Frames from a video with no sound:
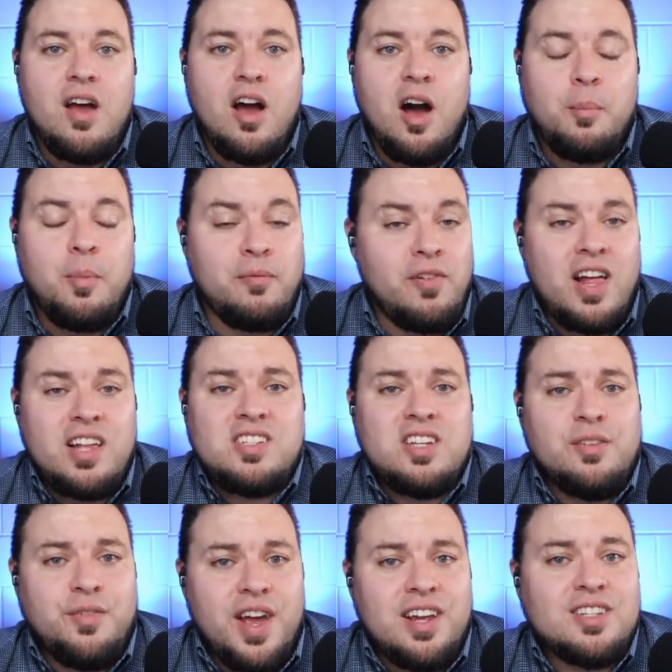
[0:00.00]
Uh, but flights
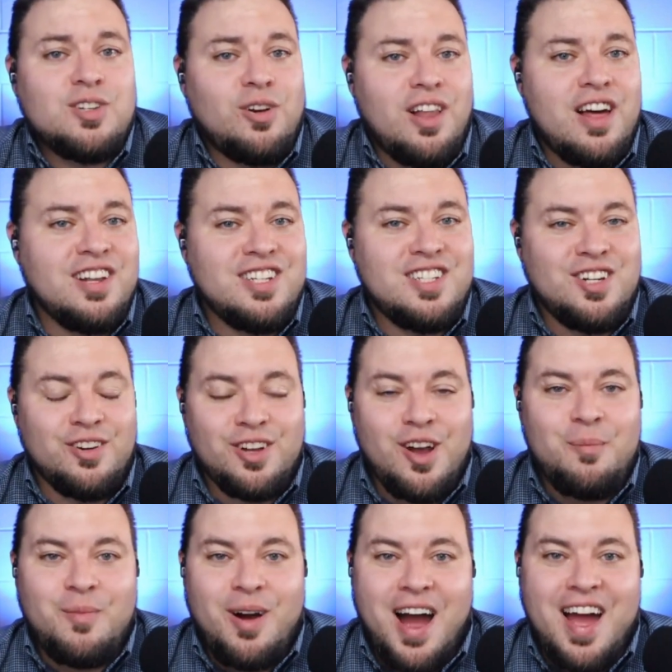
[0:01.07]
into Vegas are a lot easier to
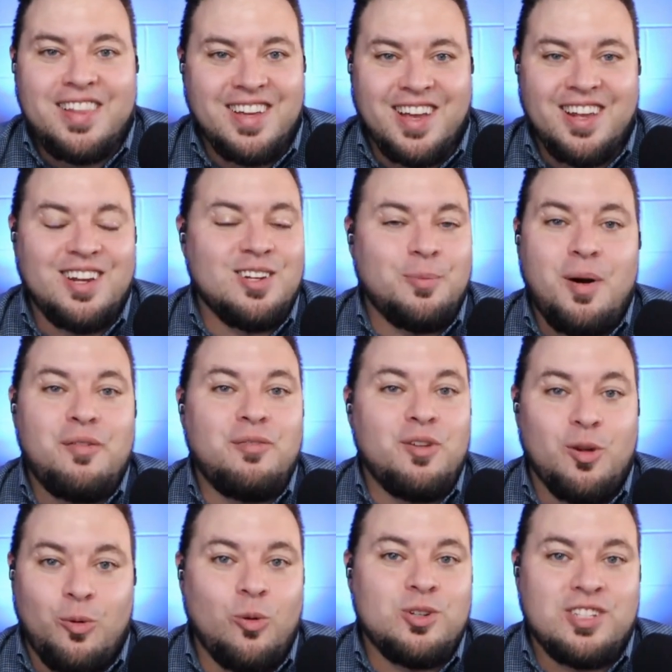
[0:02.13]
come by than getting to
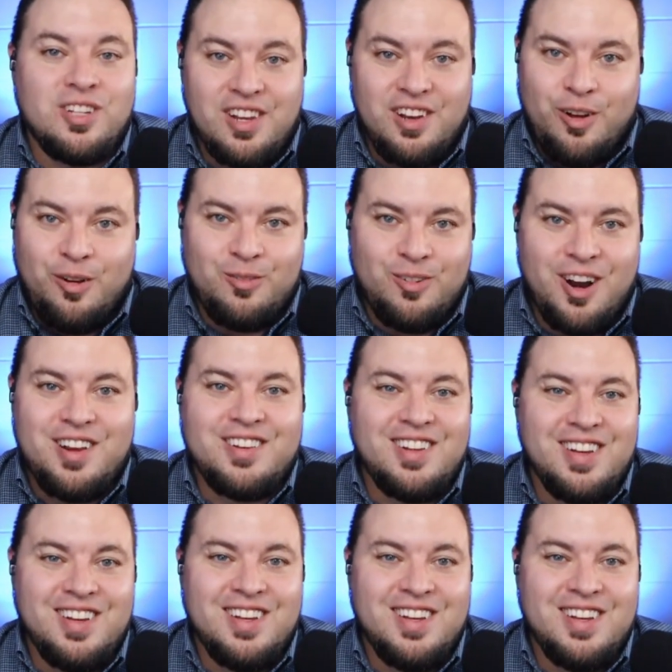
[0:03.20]
Buffalo or Toledo, right?